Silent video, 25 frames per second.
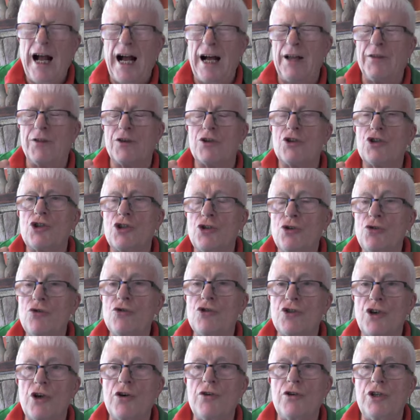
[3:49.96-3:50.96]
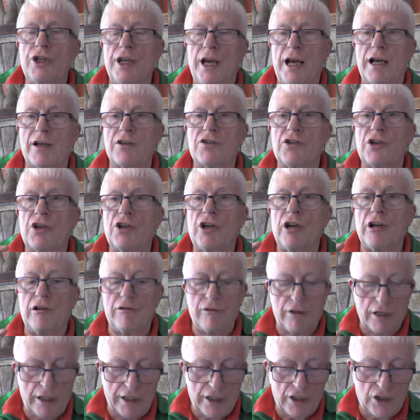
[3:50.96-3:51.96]
and the two zodiacs are
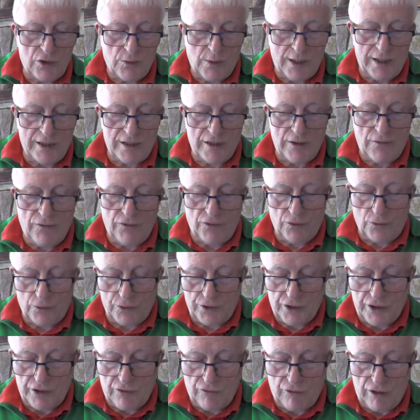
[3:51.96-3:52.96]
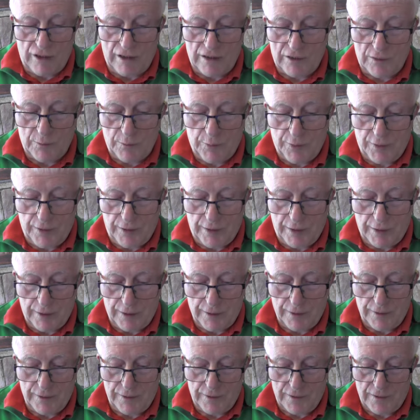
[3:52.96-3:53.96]
currently 24 degrees
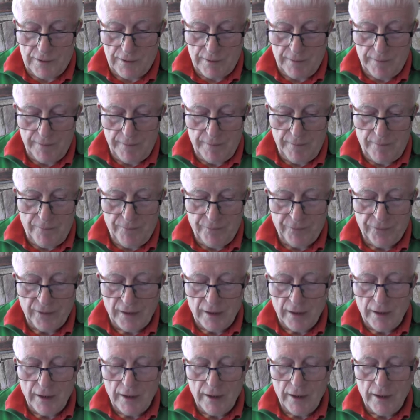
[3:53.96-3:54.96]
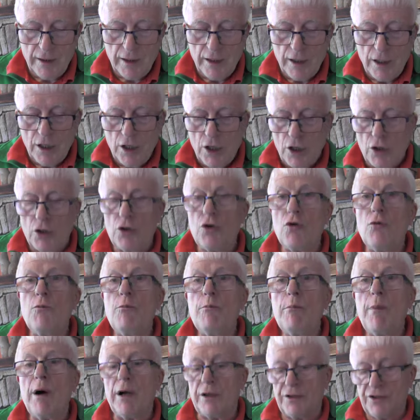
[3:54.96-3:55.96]
apart. You
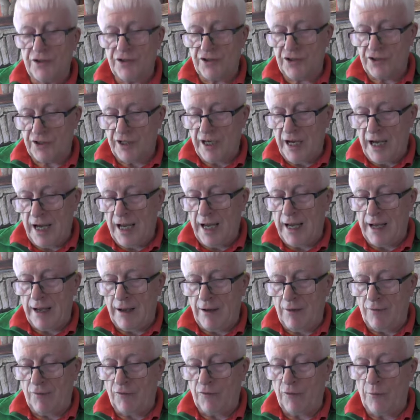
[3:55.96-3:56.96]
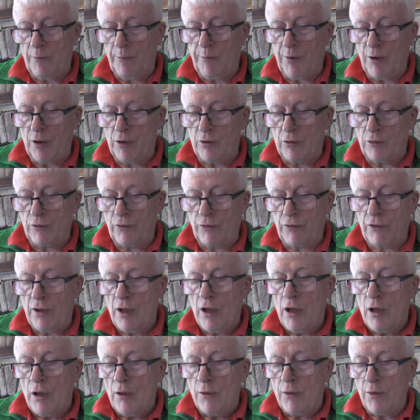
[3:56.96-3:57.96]
must have both
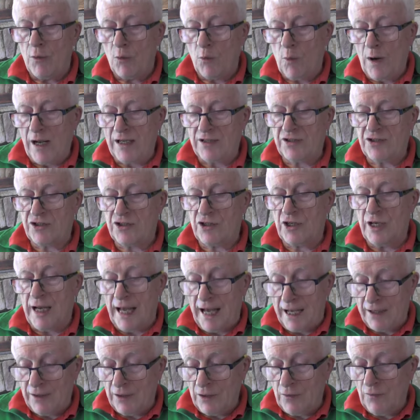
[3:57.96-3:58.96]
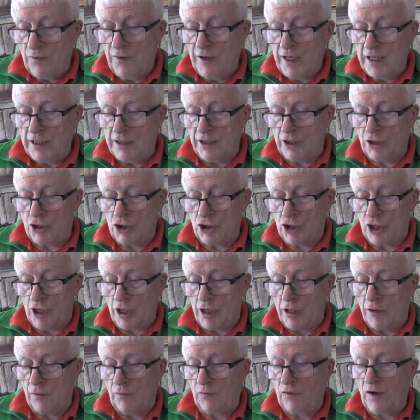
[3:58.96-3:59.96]
the Western and the Vedic
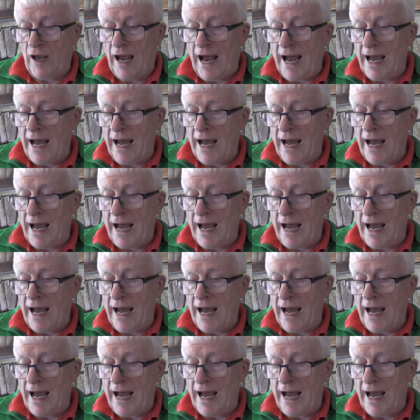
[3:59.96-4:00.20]
chart for